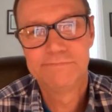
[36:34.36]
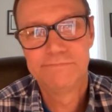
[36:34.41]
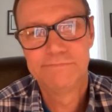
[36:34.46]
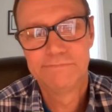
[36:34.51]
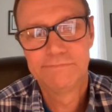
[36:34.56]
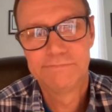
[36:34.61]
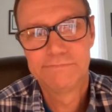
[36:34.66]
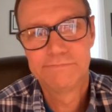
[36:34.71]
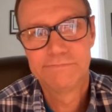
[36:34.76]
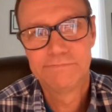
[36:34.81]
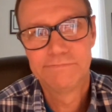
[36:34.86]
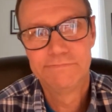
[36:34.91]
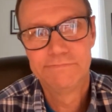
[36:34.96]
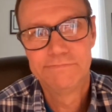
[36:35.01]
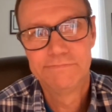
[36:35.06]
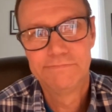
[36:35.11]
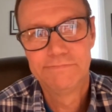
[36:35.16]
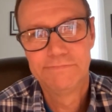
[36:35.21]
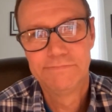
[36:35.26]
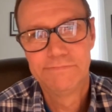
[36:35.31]

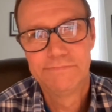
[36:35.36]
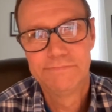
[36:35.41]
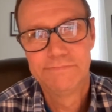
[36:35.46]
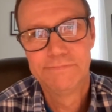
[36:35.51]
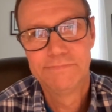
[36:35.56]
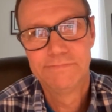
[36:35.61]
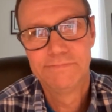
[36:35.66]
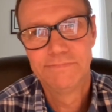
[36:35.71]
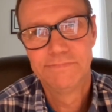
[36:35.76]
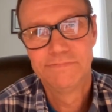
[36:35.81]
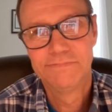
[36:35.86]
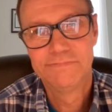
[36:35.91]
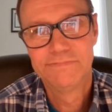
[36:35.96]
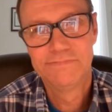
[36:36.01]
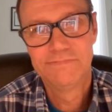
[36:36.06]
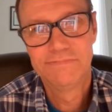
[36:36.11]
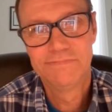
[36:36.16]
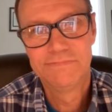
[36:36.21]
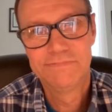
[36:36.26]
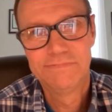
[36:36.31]

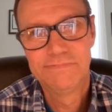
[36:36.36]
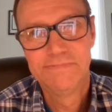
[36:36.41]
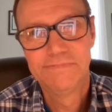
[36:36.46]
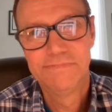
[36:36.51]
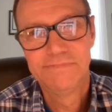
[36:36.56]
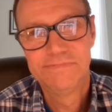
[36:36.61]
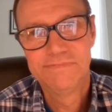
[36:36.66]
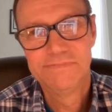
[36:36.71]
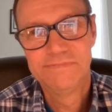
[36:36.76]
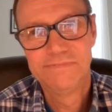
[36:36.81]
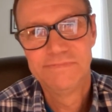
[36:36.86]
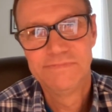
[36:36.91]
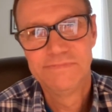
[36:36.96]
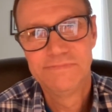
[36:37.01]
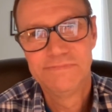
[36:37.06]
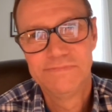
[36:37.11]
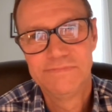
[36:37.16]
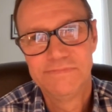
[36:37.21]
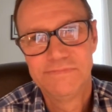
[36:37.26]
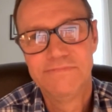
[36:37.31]

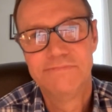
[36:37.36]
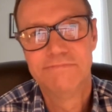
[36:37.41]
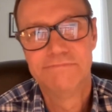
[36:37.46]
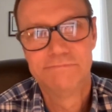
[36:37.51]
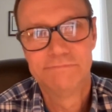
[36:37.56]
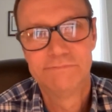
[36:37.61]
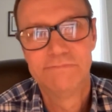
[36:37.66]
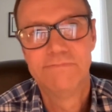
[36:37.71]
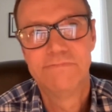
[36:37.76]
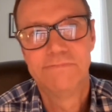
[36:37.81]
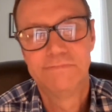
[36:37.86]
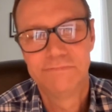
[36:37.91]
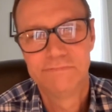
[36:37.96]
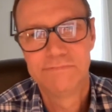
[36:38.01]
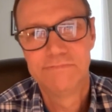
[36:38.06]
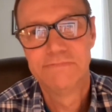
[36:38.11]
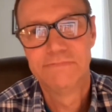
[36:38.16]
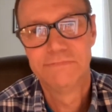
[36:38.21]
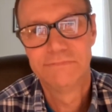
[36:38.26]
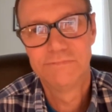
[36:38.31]

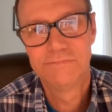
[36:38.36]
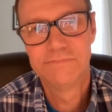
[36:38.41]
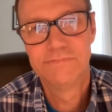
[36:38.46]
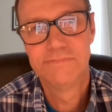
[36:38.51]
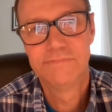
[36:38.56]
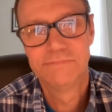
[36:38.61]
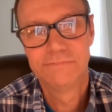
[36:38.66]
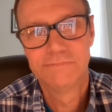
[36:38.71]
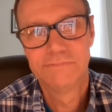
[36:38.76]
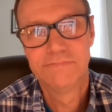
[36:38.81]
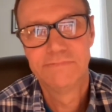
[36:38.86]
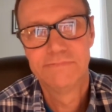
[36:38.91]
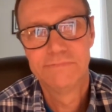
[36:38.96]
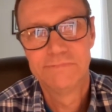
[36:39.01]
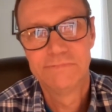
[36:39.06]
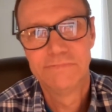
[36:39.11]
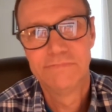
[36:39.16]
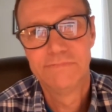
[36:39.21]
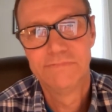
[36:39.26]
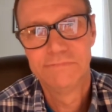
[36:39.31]

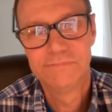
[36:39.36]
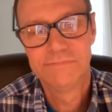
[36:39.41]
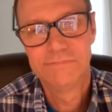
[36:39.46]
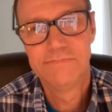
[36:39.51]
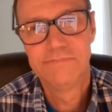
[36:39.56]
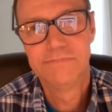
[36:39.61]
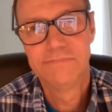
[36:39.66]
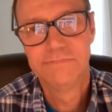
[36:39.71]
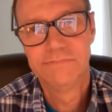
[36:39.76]
The person shown says nothing.